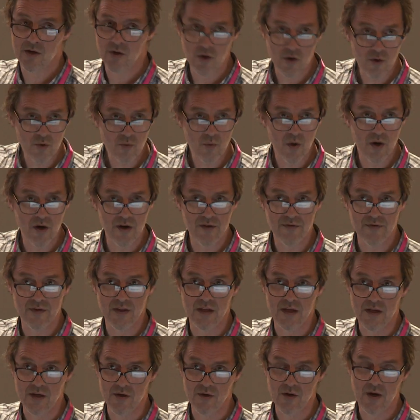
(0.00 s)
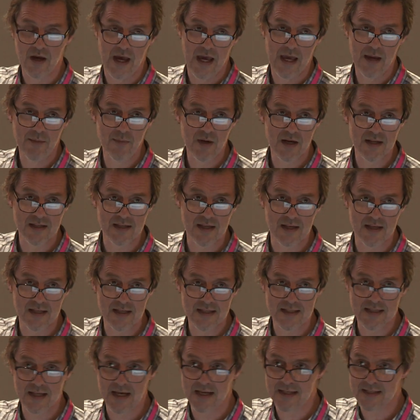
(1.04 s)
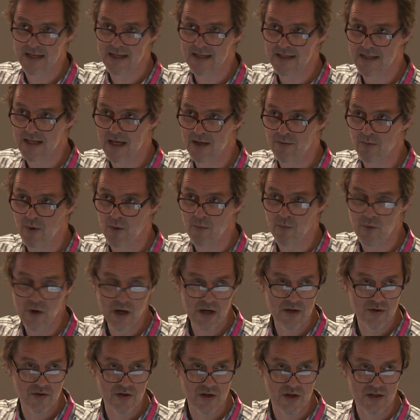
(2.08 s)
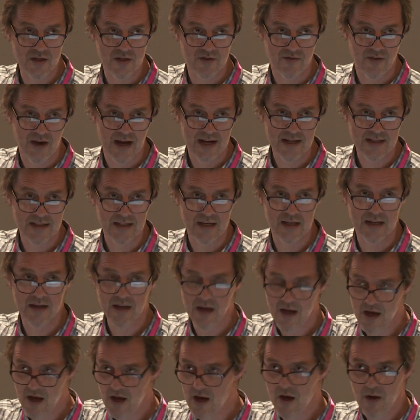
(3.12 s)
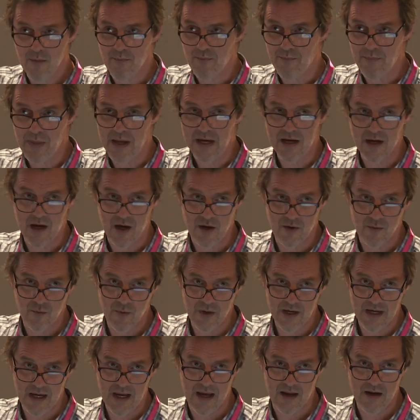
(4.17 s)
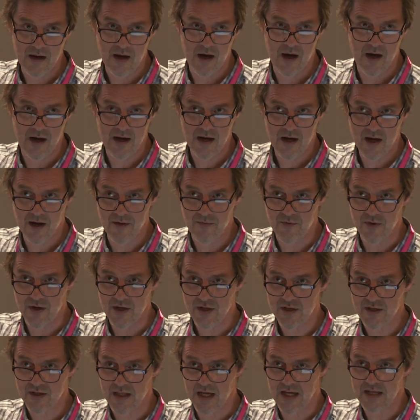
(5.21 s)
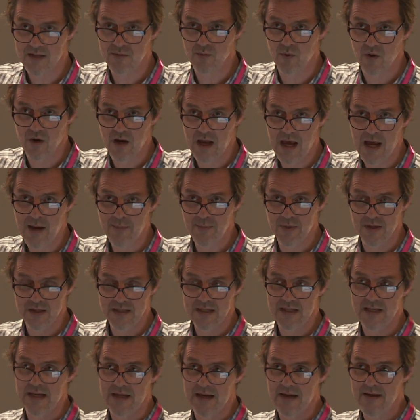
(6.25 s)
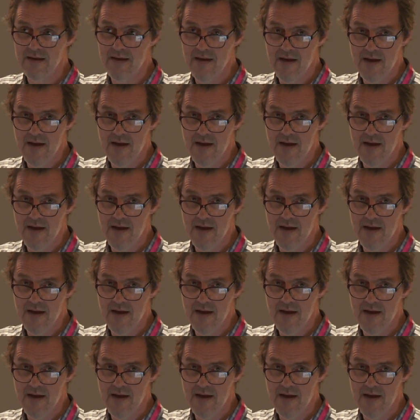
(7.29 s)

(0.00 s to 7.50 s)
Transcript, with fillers: Not a worry for the UK because, as, as I said, when we introduce a vaccine, bingo, we get high coverage. That's what happens here.